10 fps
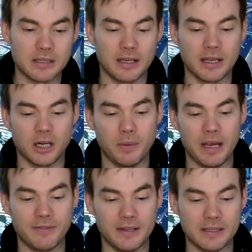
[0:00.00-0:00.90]
into the
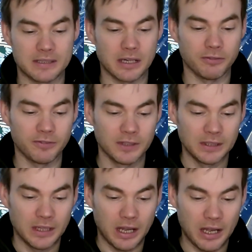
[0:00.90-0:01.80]
Ligowave itself.